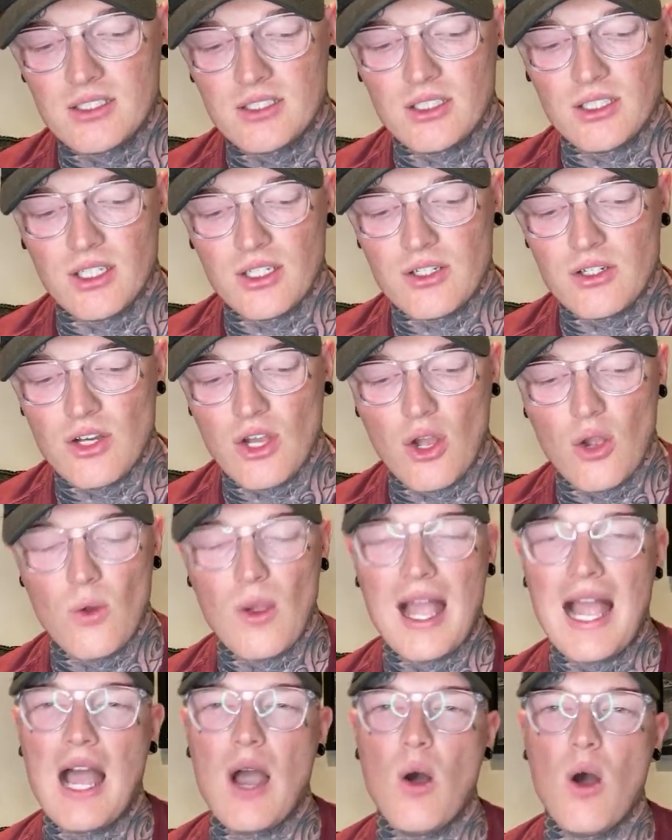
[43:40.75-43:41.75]
to know
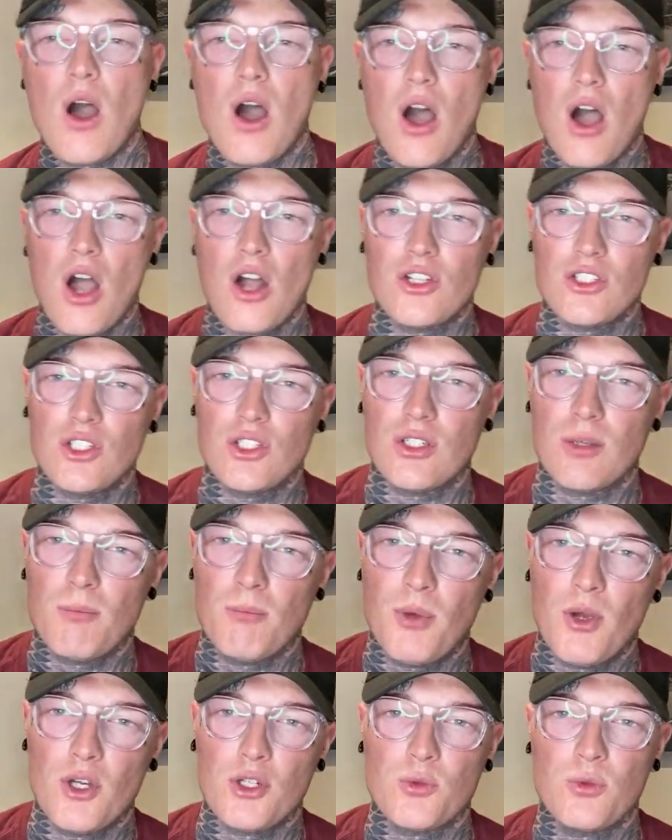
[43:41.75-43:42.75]
how hard you can
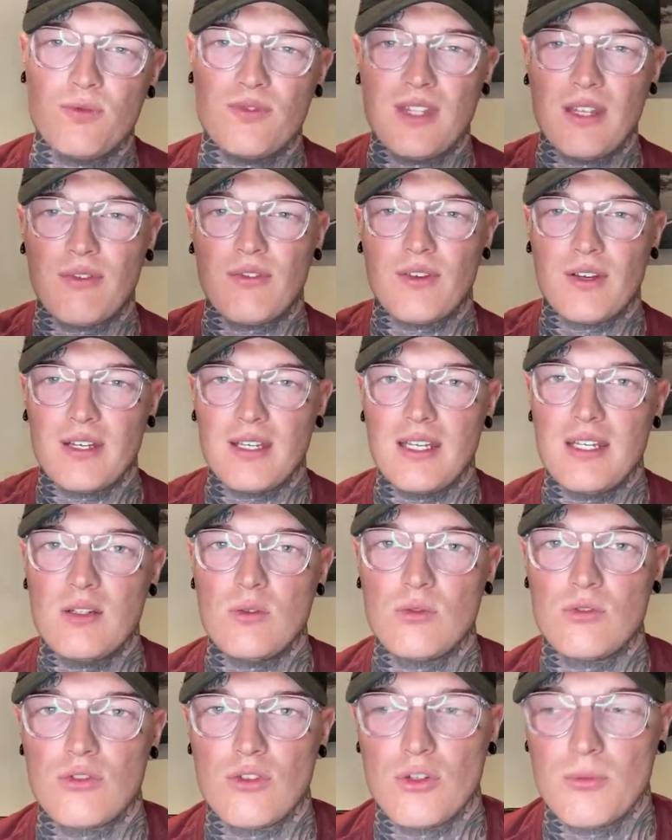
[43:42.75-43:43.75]
push with different needle
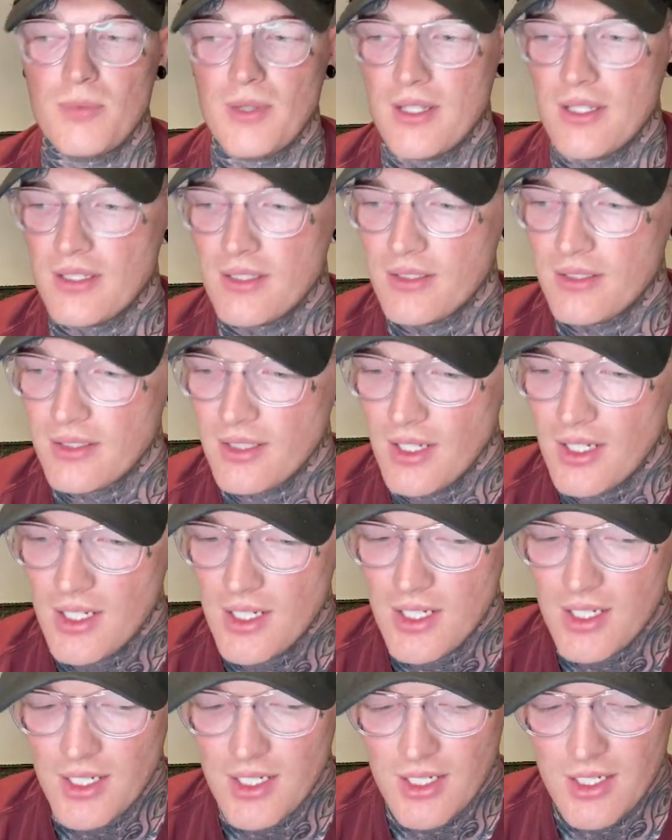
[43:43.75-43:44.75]
groupings
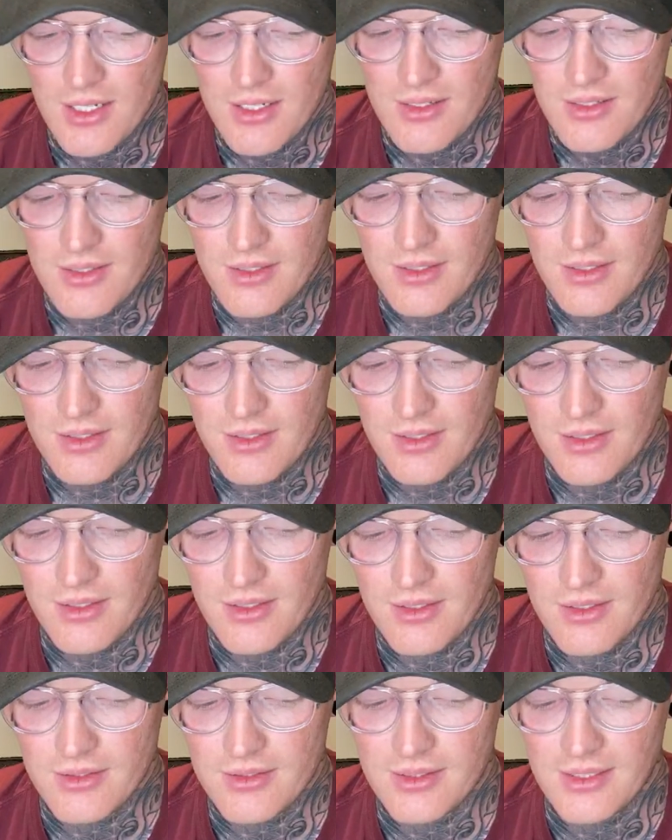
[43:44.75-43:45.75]

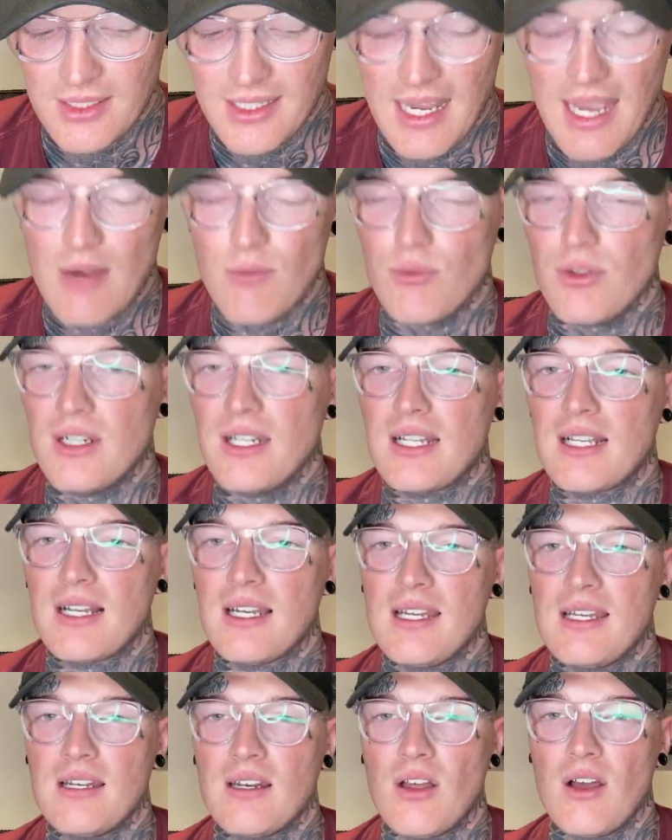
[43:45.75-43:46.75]
to get a really
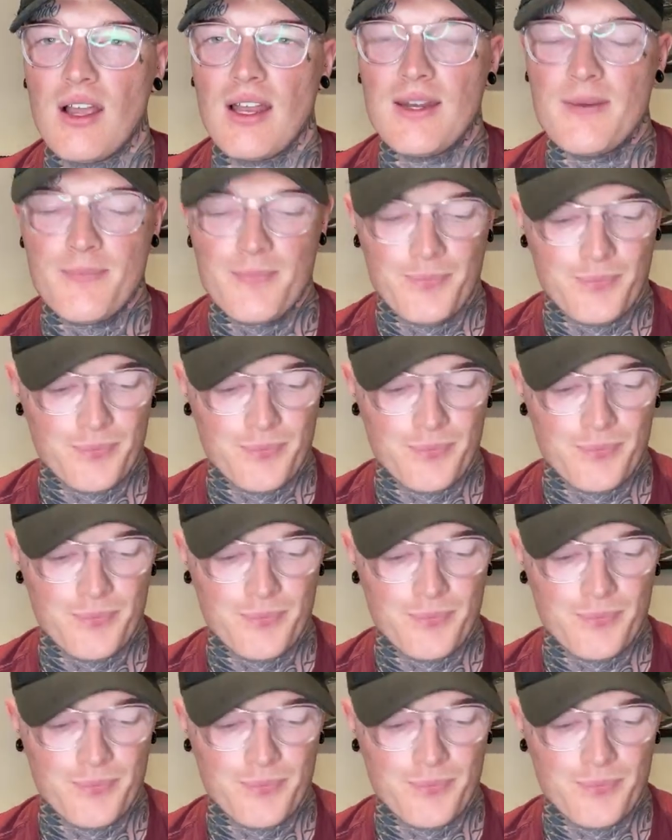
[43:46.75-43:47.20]
clean line.